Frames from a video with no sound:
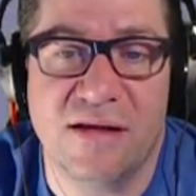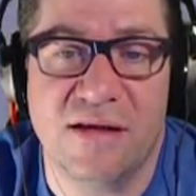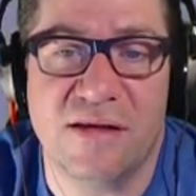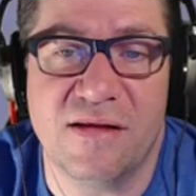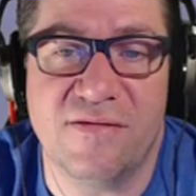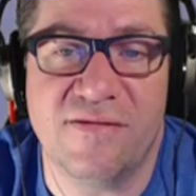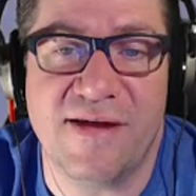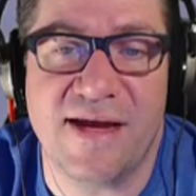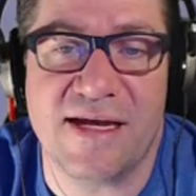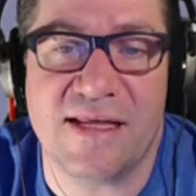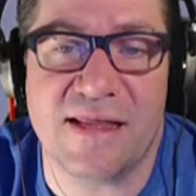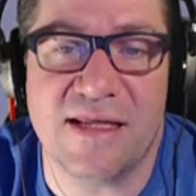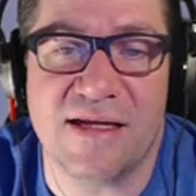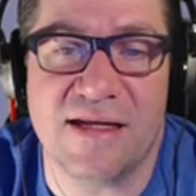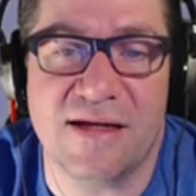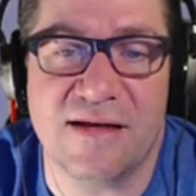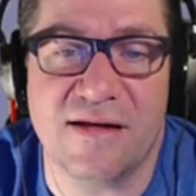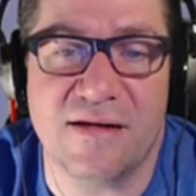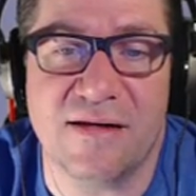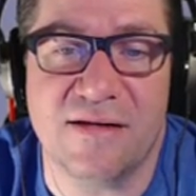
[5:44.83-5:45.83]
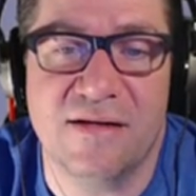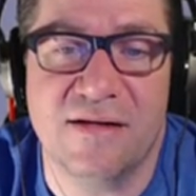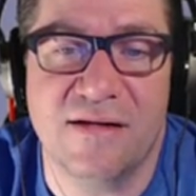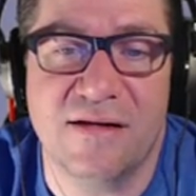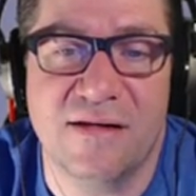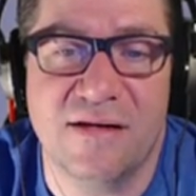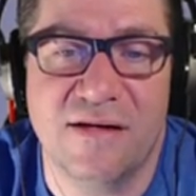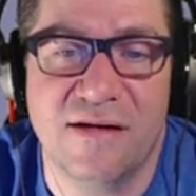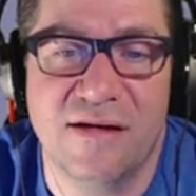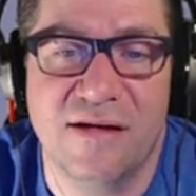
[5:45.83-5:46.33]
the fact that uh,
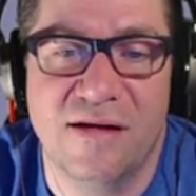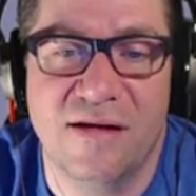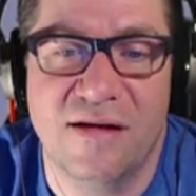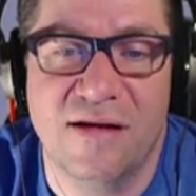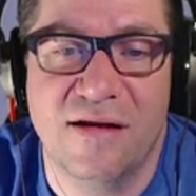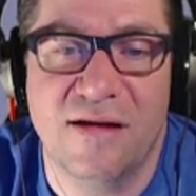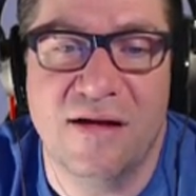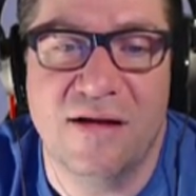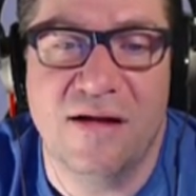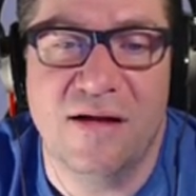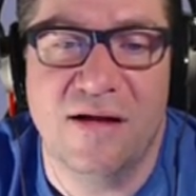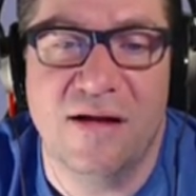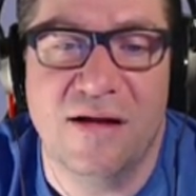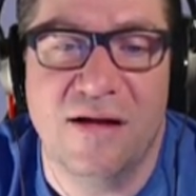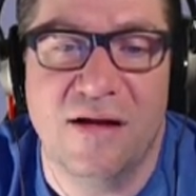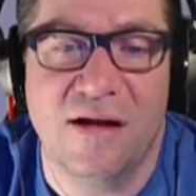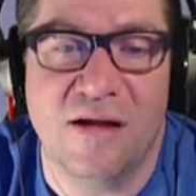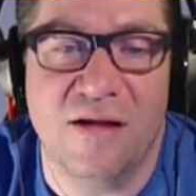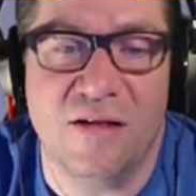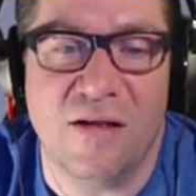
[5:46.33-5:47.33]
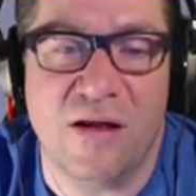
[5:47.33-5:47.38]
a